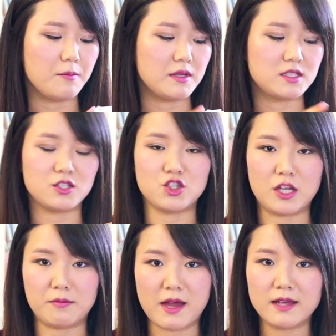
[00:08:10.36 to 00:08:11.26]
It's the
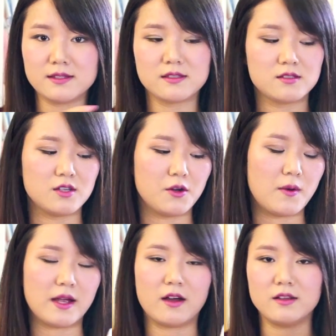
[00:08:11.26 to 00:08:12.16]
sheet mask, so
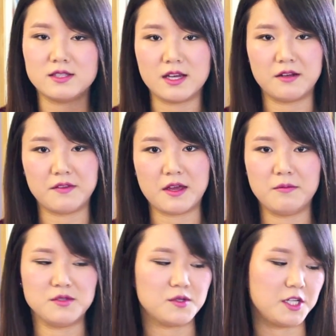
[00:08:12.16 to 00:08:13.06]
I got 10 of
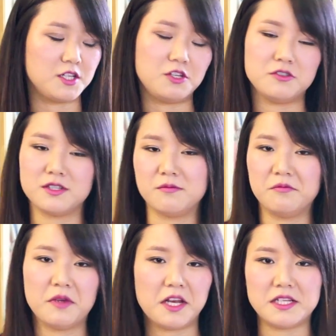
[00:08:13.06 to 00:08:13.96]
them so I could use them
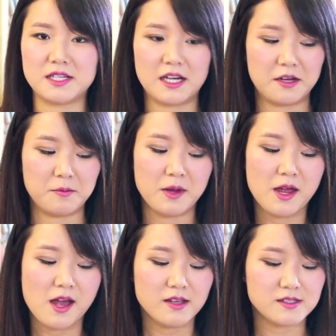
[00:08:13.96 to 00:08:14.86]
anytime.
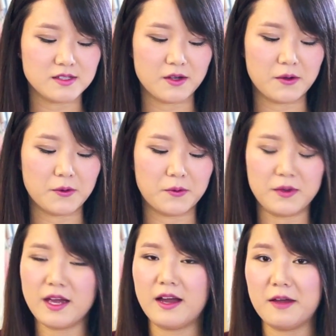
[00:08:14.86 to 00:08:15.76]
So
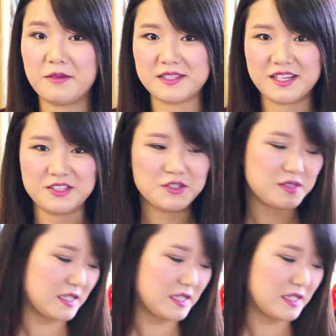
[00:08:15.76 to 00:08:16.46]
yeah, I'm excited to use